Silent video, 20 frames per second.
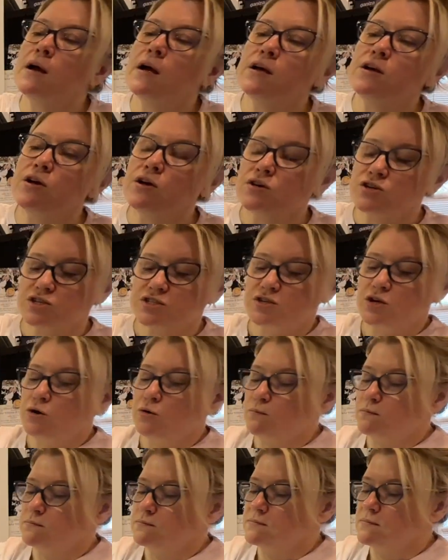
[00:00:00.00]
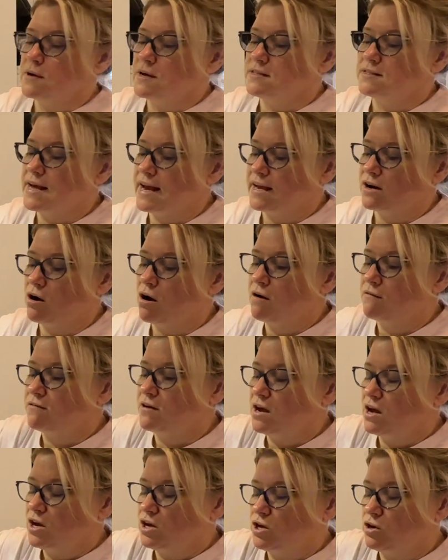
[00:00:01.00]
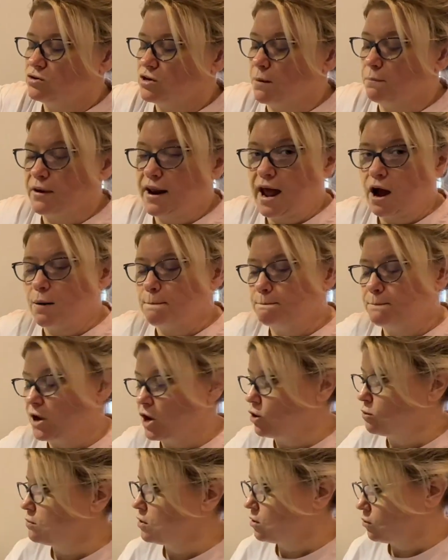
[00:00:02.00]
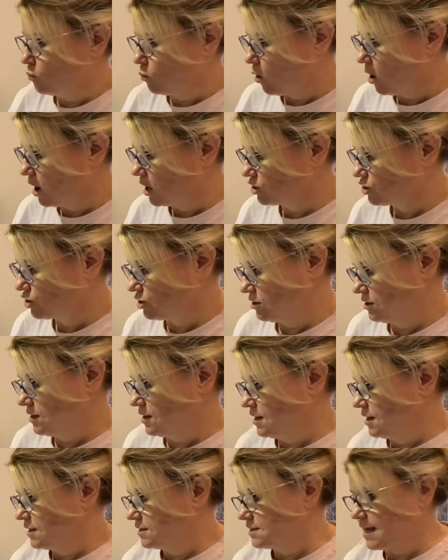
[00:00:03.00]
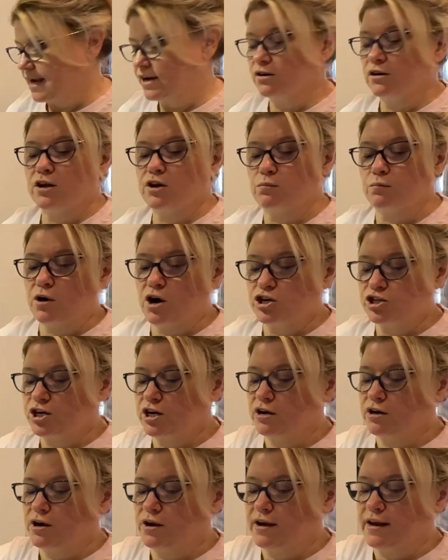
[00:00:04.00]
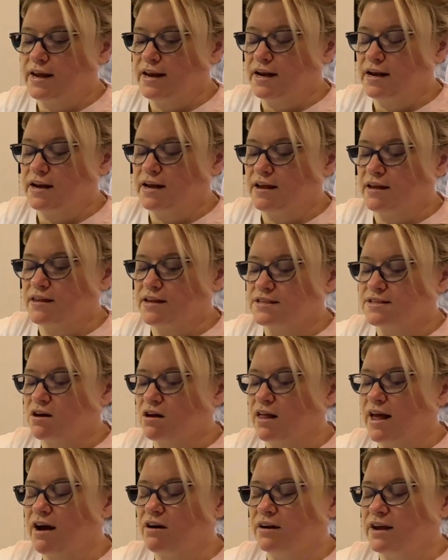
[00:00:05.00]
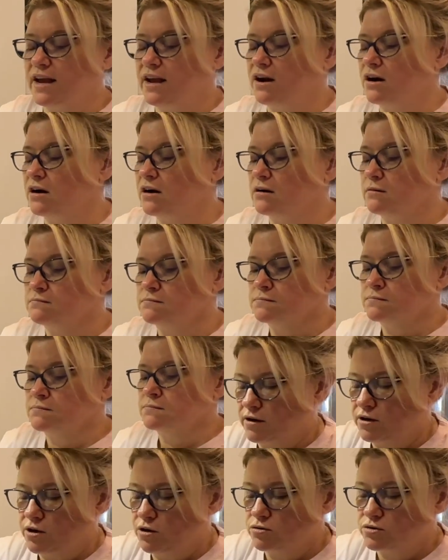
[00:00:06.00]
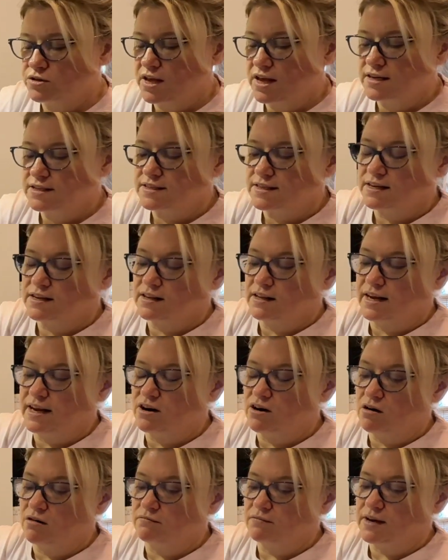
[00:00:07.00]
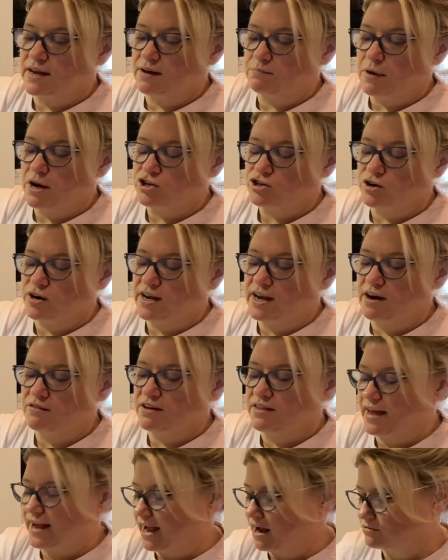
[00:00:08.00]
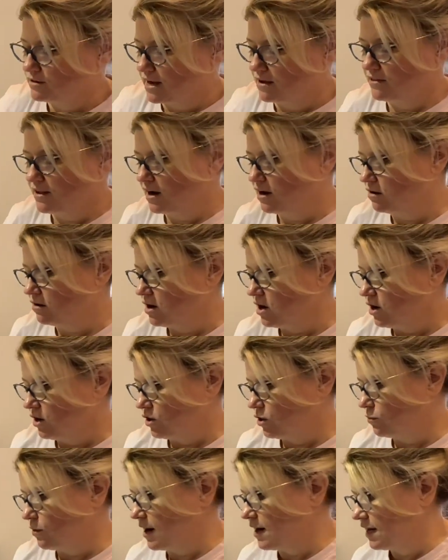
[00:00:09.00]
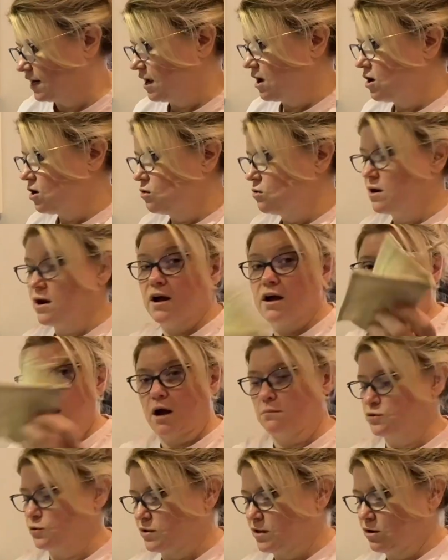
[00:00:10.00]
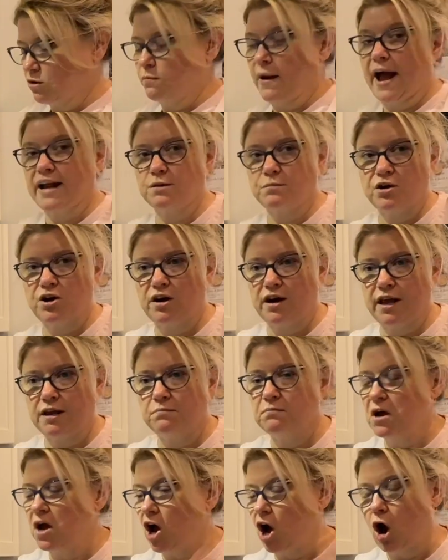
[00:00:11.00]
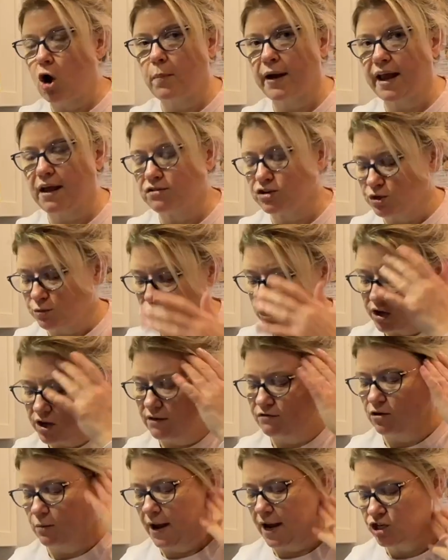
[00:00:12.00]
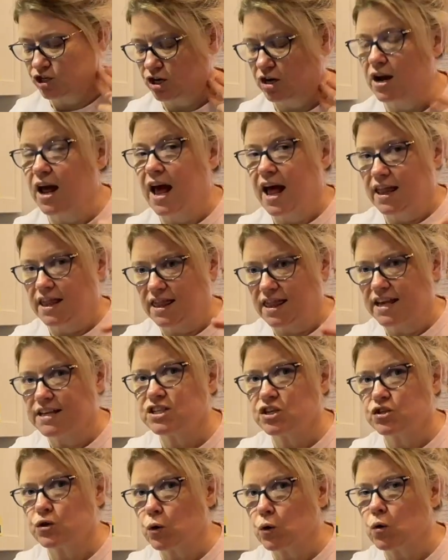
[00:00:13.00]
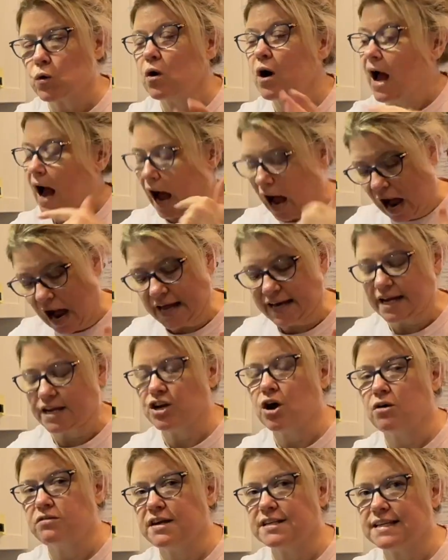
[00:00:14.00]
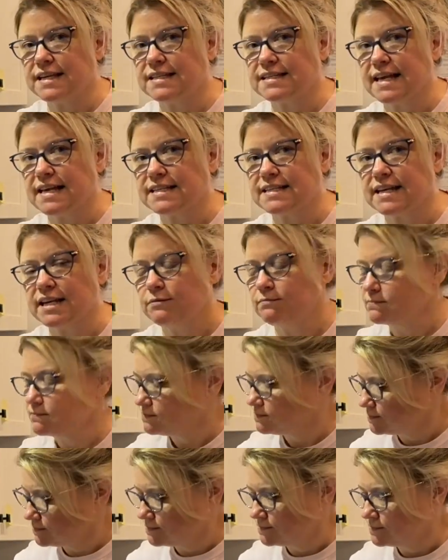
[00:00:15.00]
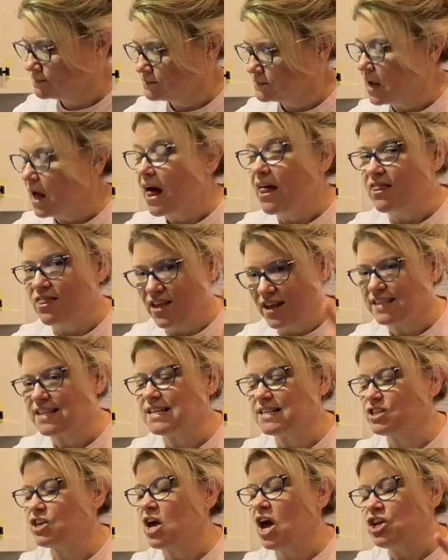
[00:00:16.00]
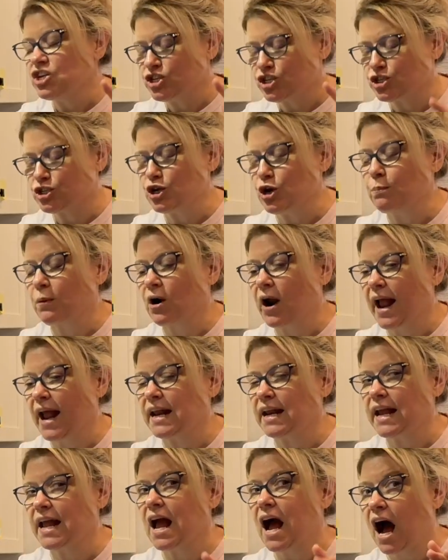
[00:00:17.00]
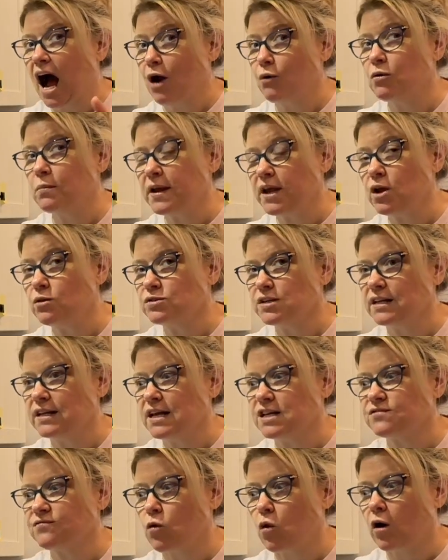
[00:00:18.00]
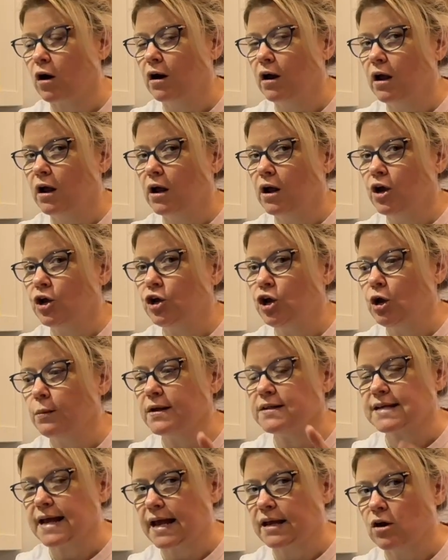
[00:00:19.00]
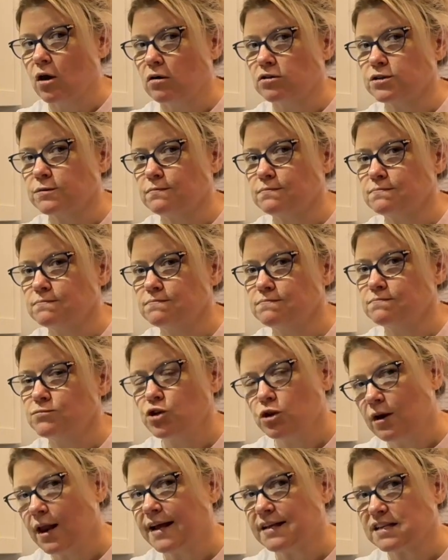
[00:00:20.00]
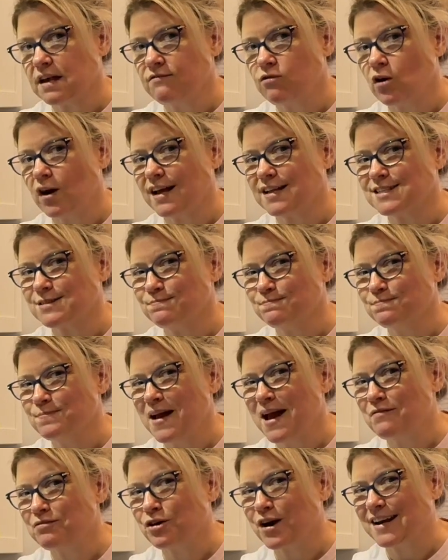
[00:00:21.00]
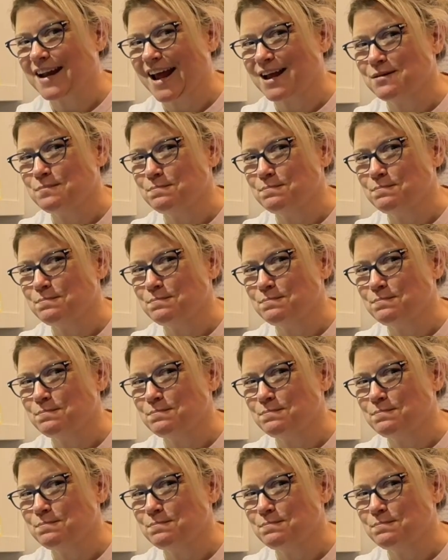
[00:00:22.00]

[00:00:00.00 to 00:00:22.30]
You can just take it off, you dump it out, boom, wash. Take your little brush here. You can get any of this all out here. Use this to clean on, make sure you get everything out down there. You're ready to go. Comes with a little bag to put it in. Hope I gave you some good information. This is cool. I didn't know these existed. This is super handy. I will be using this for humans and dogs. 2 legs and 4 legs. Have a great day.